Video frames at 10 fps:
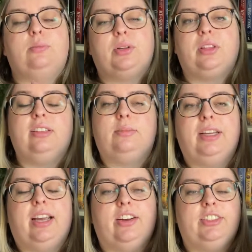both of these
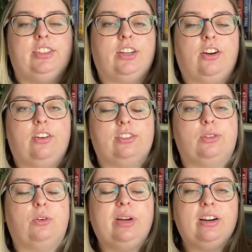main characters are
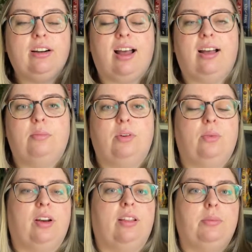also queer.
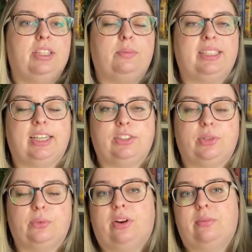One of them is bisexual
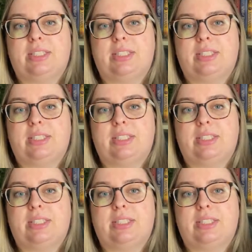and one of them is